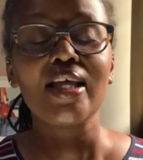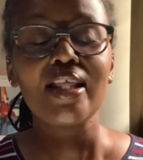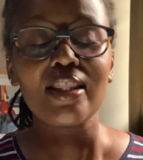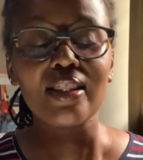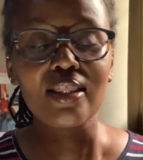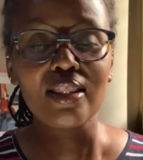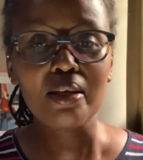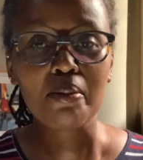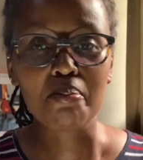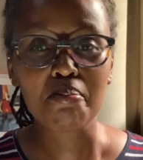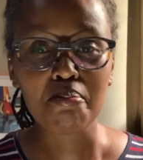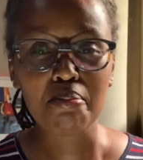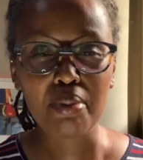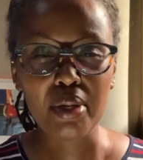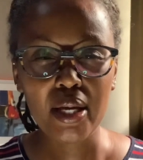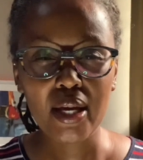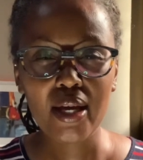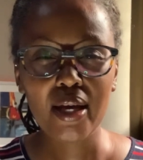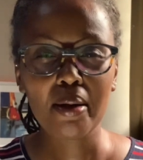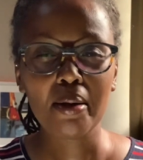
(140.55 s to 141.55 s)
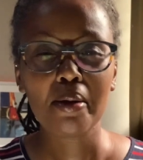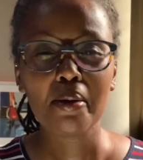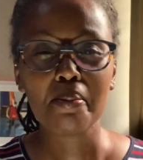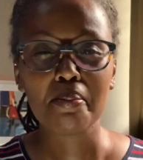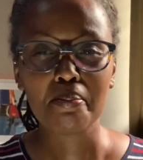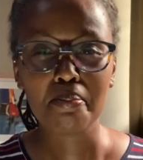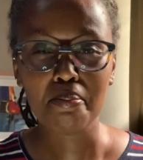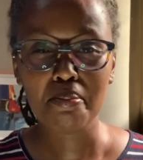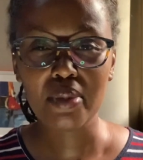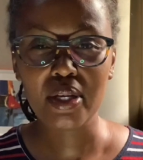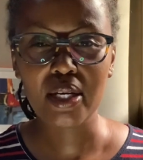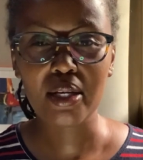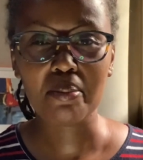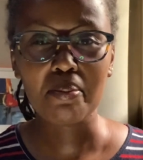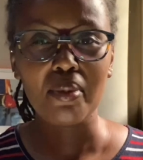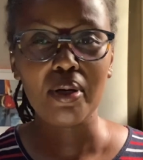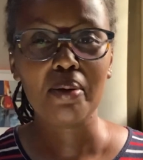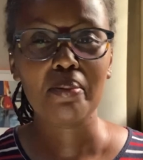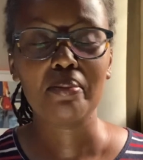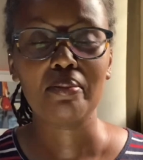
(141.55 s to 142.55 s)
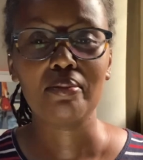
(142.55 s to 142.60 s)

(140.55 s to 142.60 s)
the bare minimum,